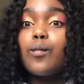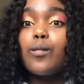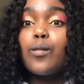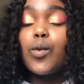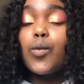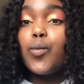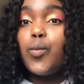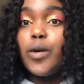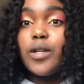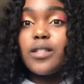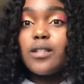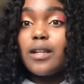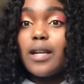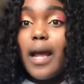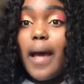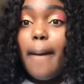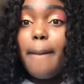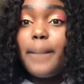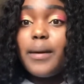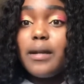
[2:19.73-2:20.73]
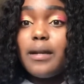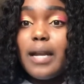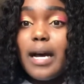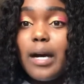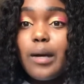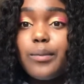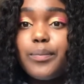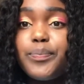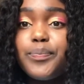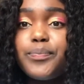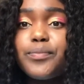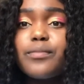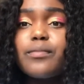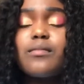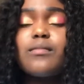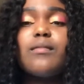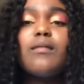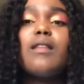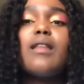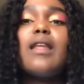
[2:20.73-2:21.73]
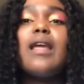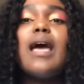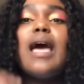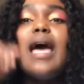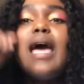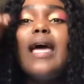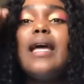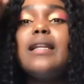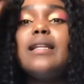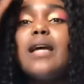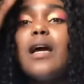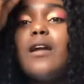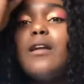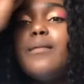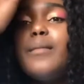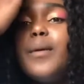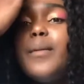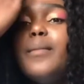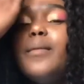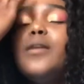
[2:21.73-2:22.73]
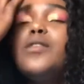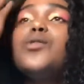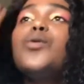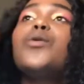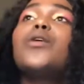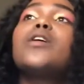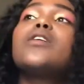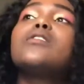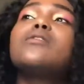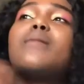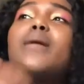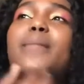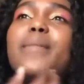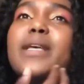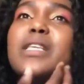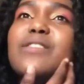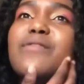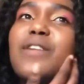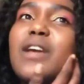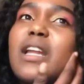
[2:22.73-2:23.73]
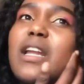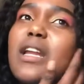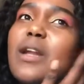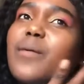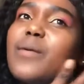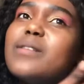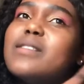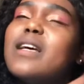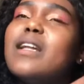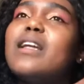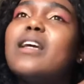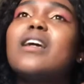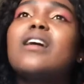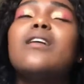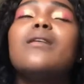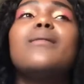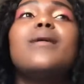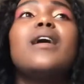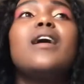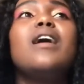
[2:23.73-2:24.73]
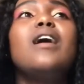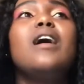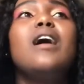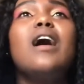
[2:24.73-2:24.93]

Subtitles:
what's gonna happen now? And I remember talking to my best friend, and I was telling her that